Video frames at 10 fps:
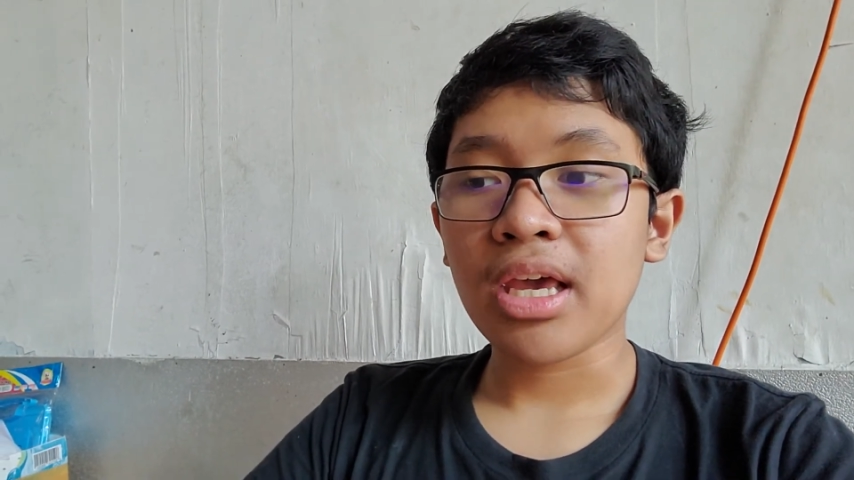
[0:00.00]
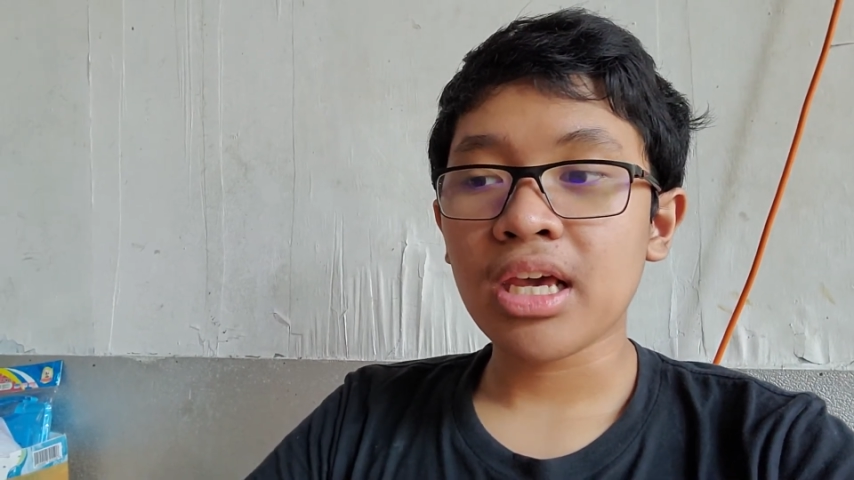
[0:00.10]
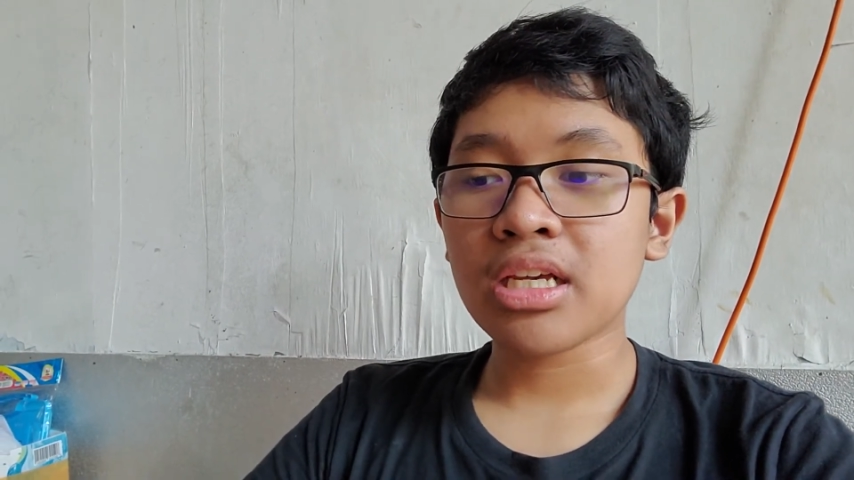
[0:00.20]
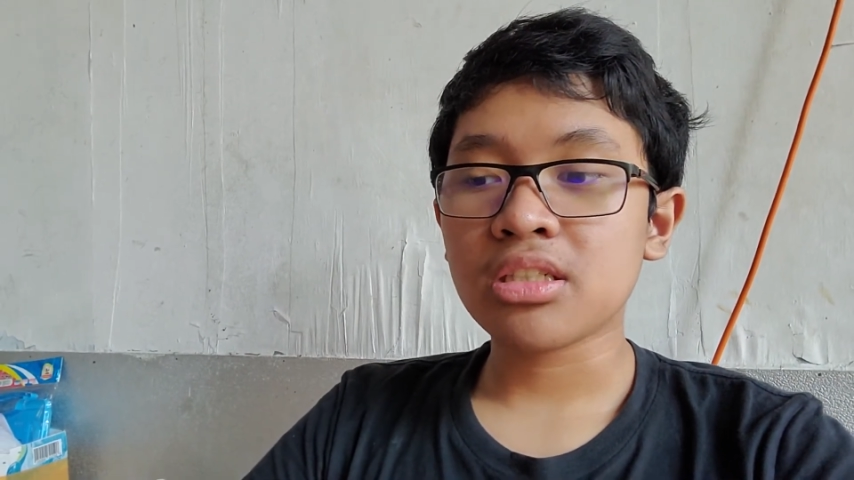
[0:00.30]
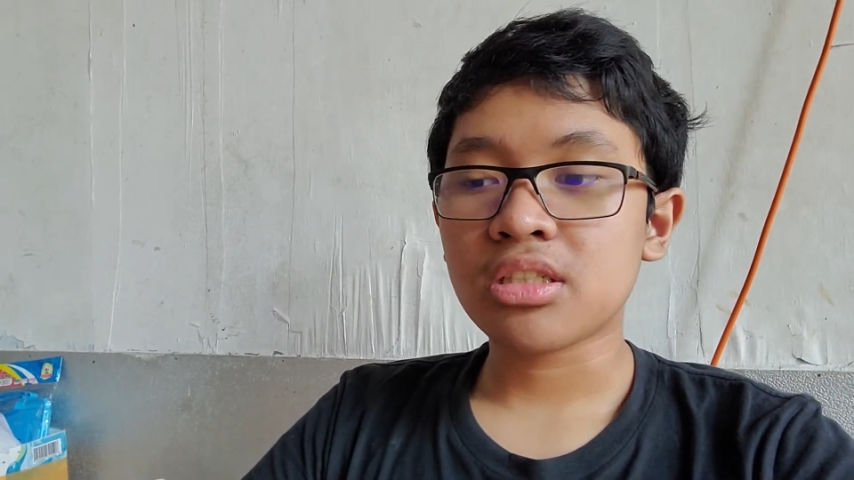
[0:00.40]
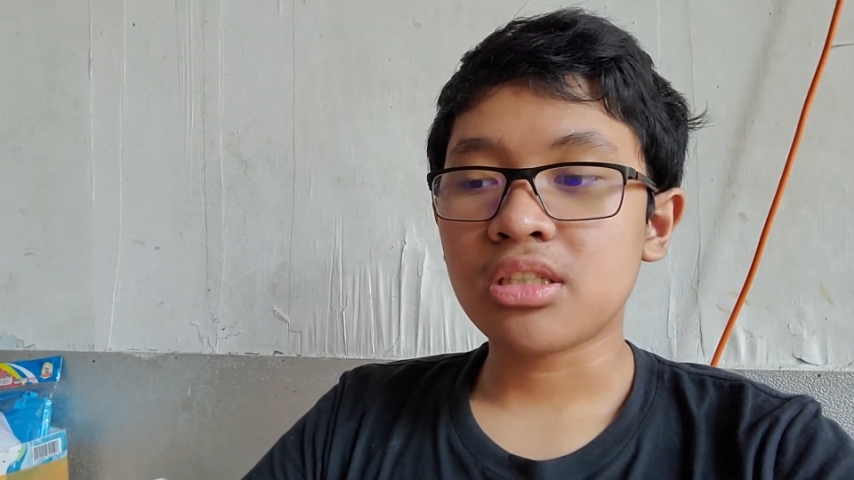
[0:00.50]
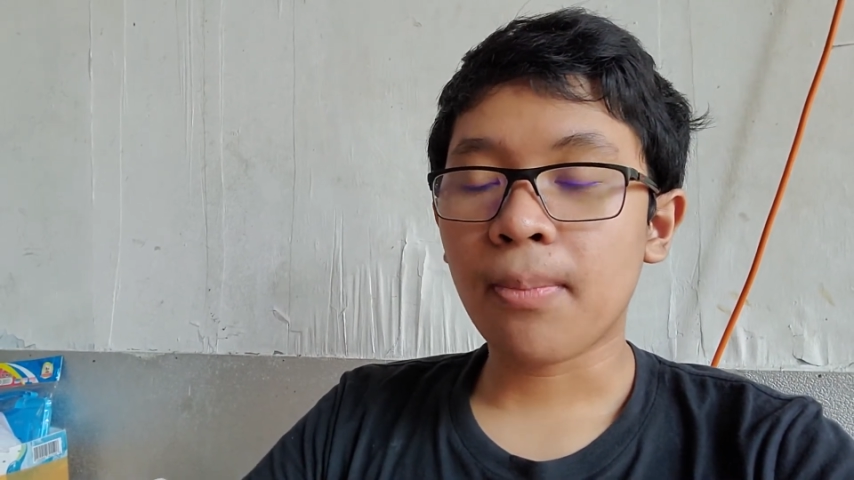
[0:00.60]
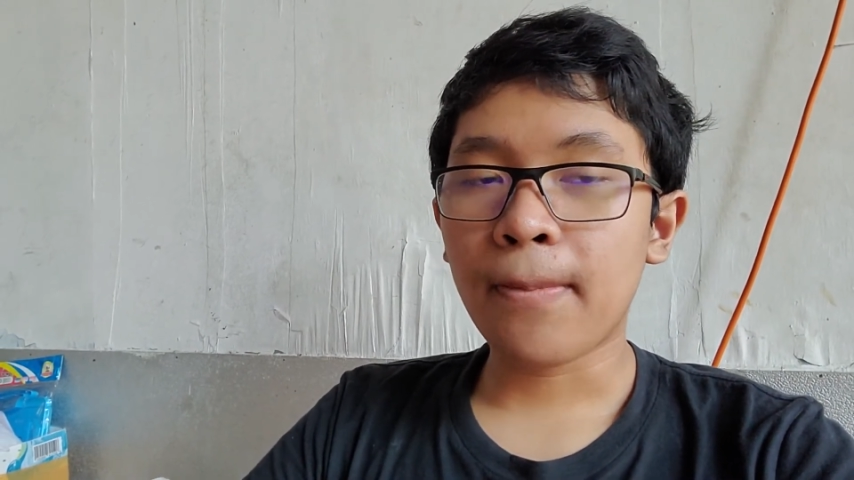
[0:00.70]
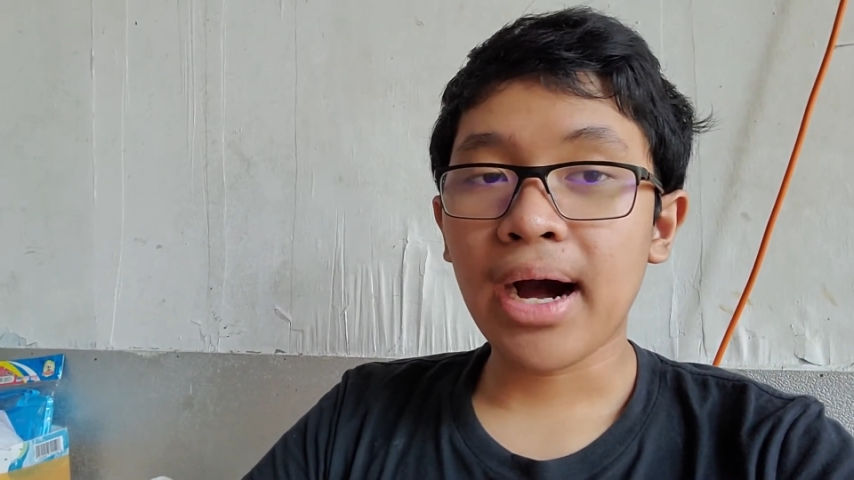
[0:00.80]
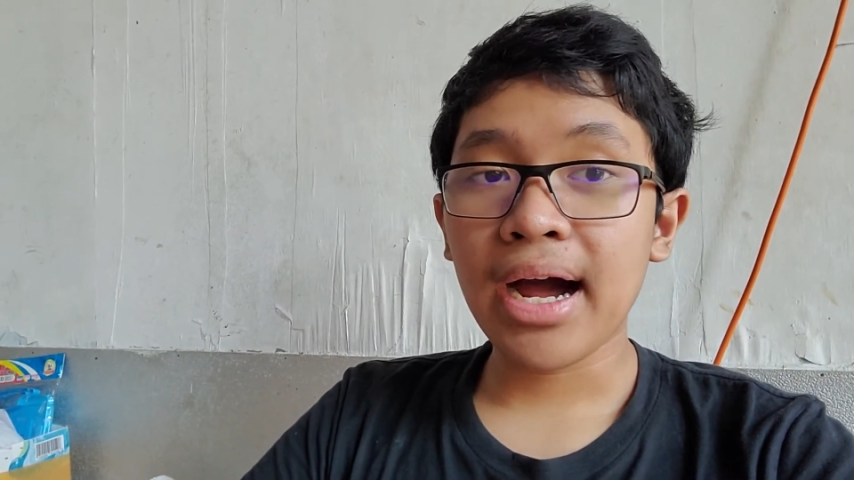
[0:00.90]
is the
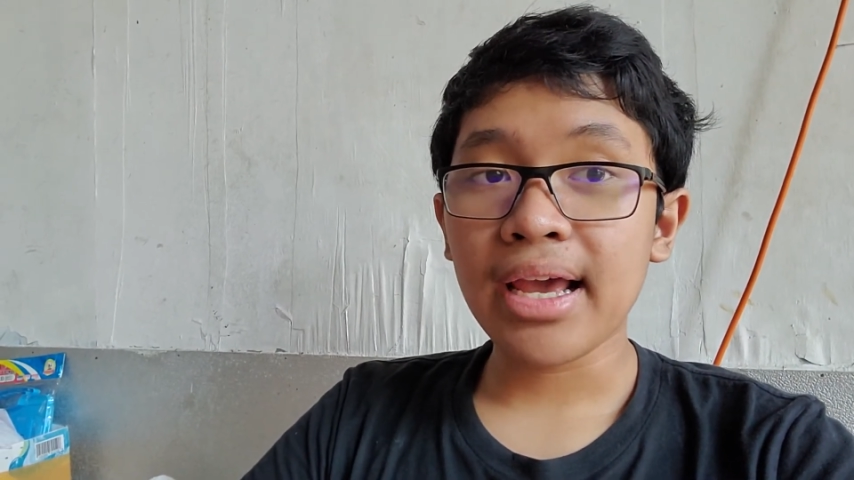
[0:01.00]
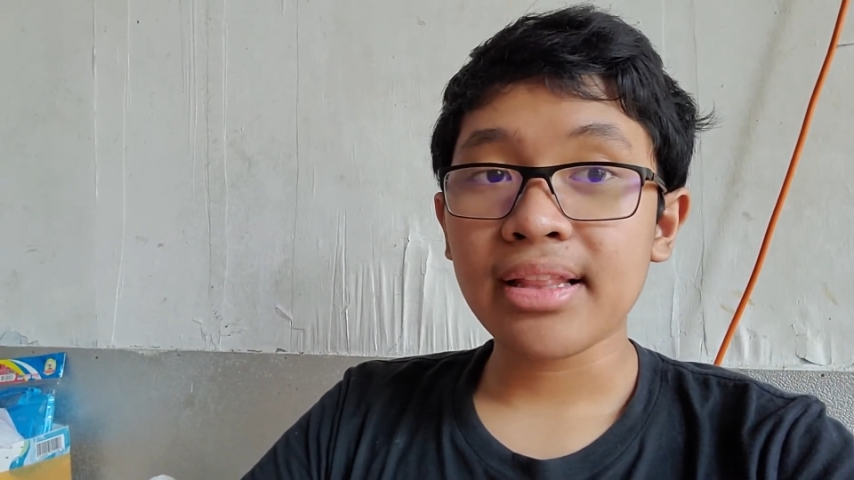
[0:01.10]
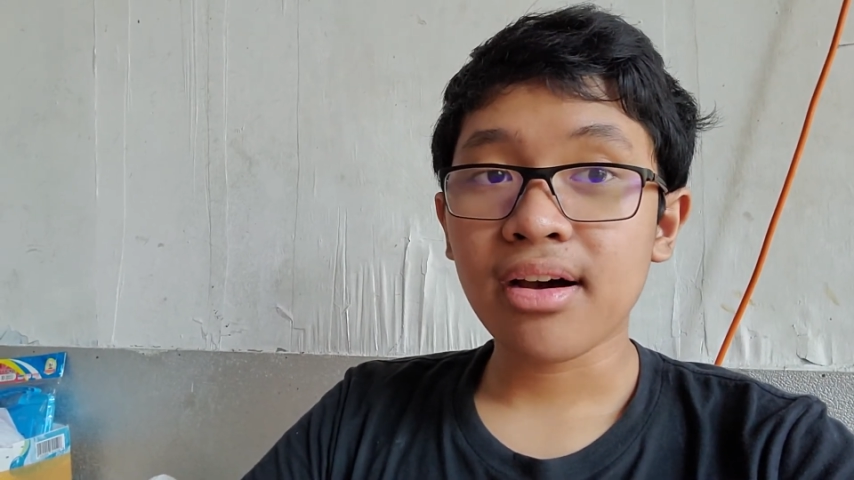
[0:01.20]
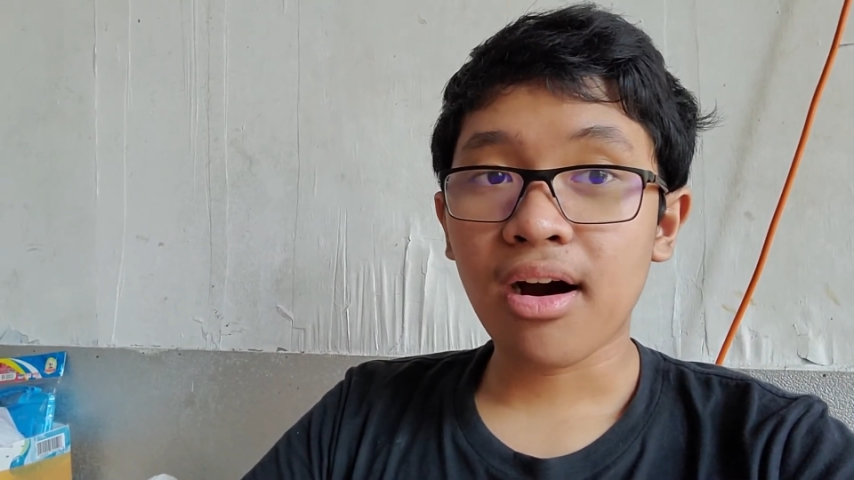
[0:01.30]
mind